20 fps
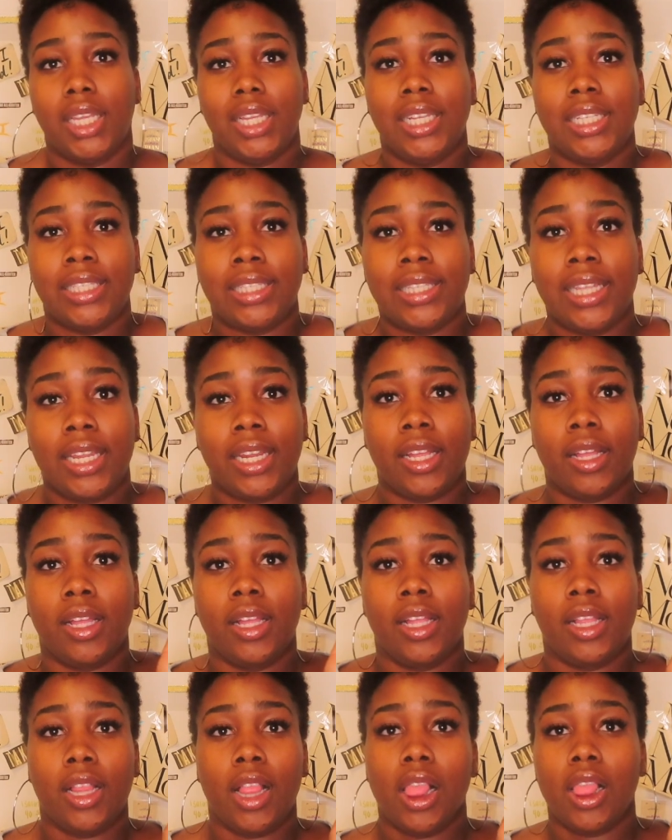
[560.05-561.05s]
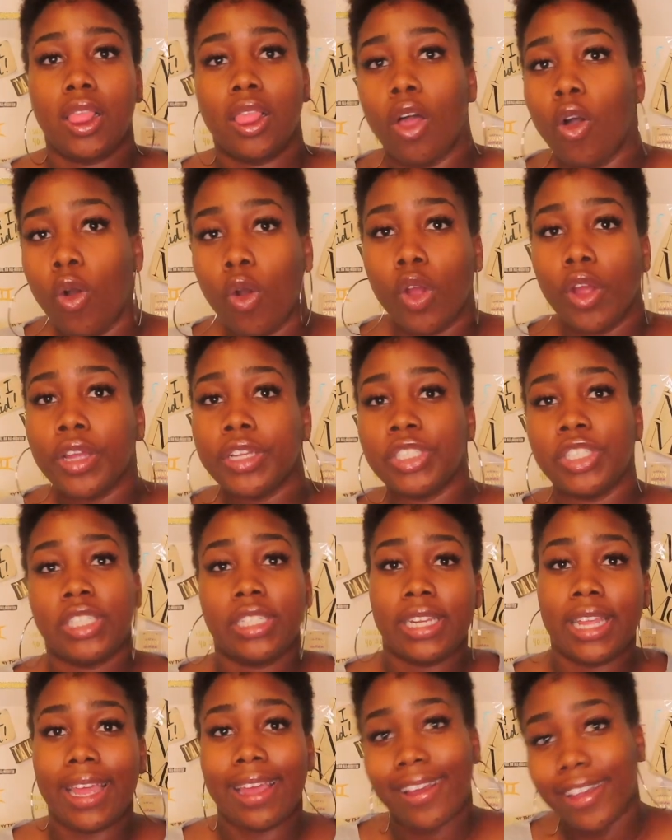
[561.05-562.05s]
instead of large
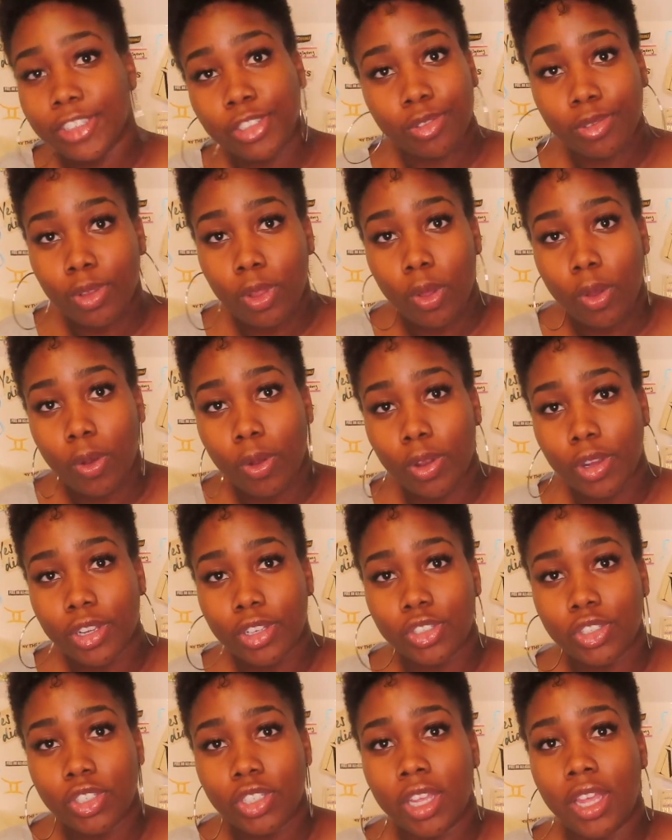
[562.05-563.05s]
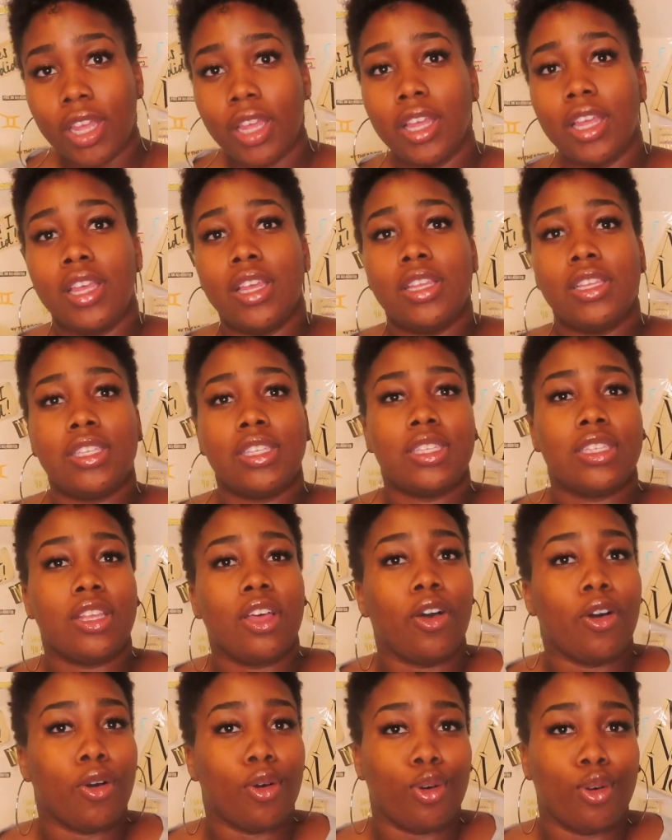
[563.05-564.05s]
and extra large,
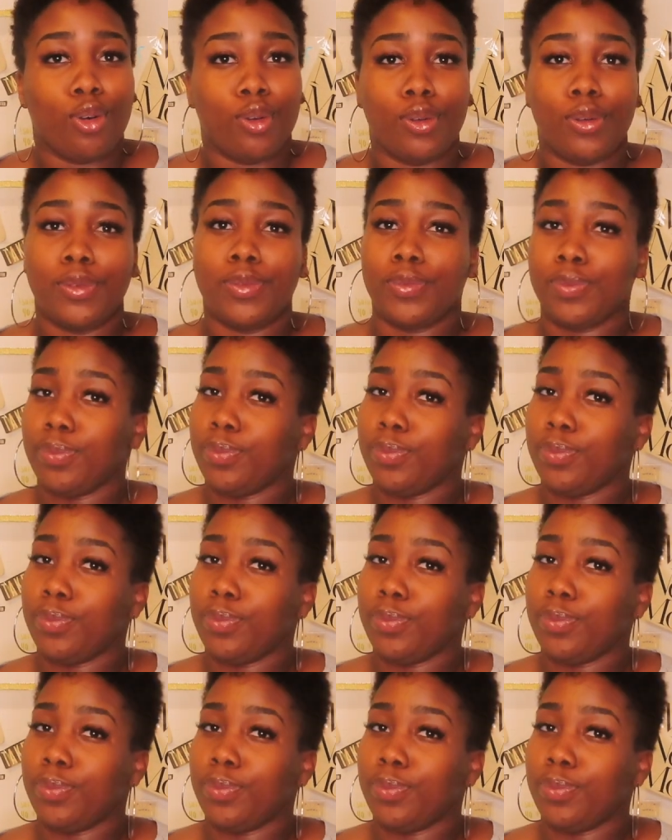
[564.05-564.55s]
so